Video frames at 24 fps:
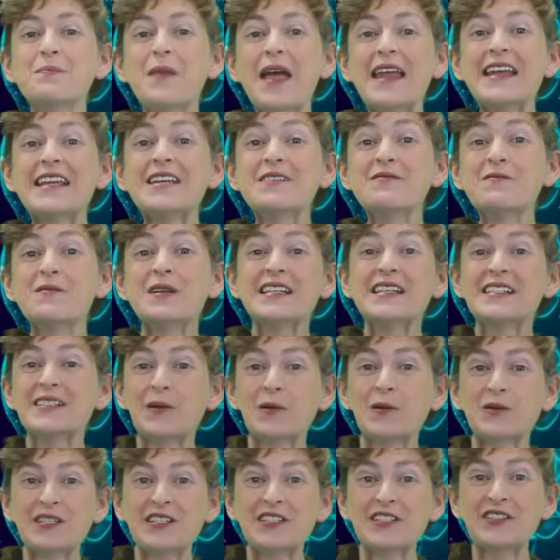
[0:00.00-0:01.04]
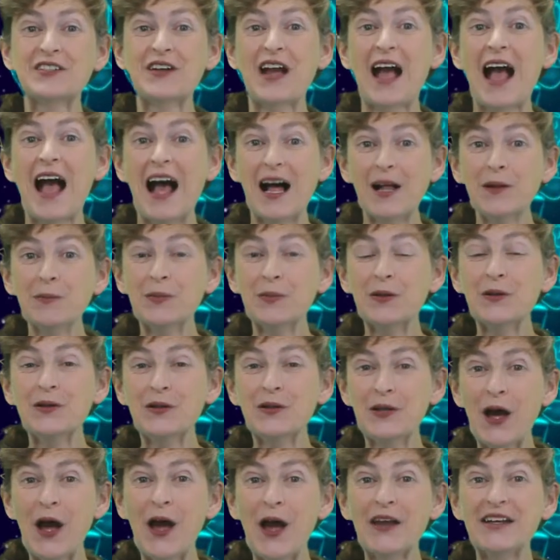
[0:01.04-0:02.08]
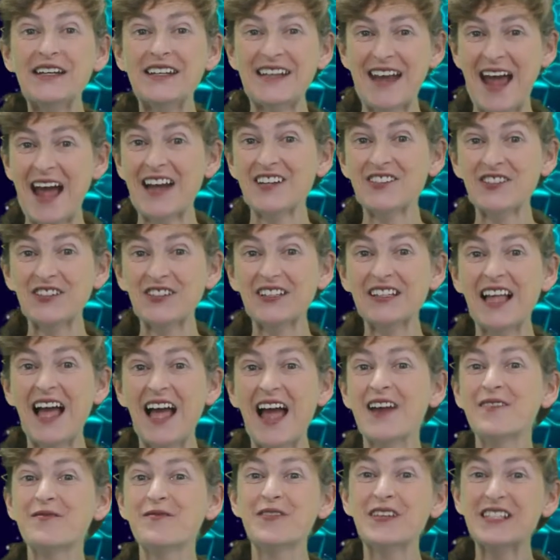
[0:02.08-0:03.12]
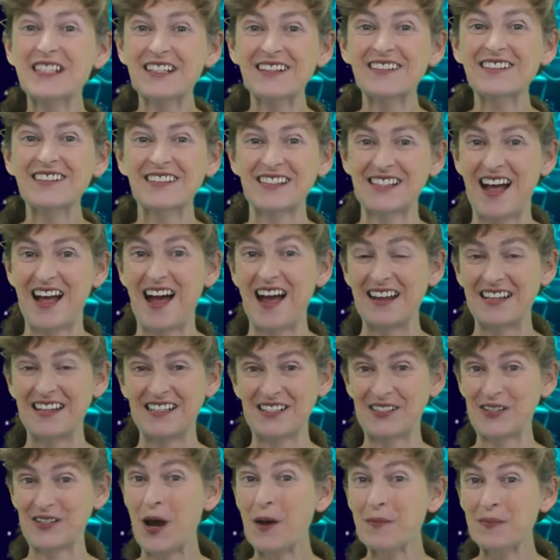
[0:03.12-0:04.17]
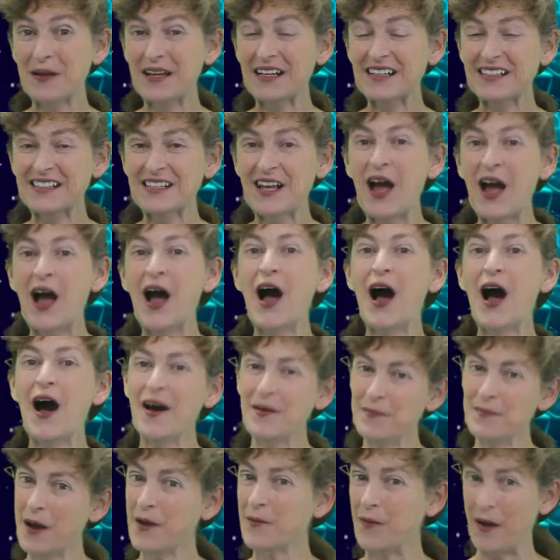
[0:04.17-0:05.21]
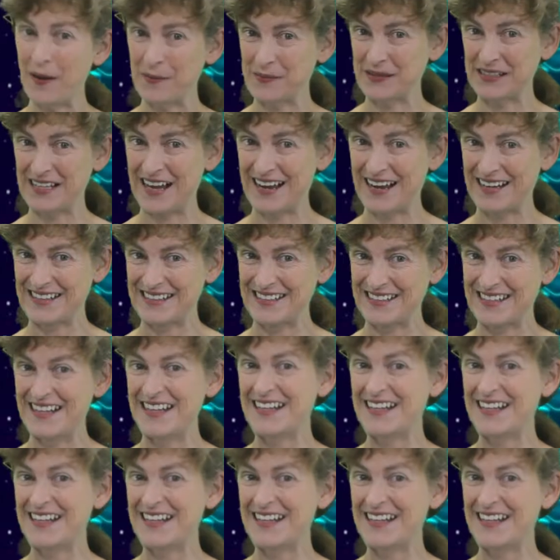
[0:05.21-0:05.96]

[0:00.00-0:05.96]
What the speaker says: many resources to help you learn natural and physical science topics on my website,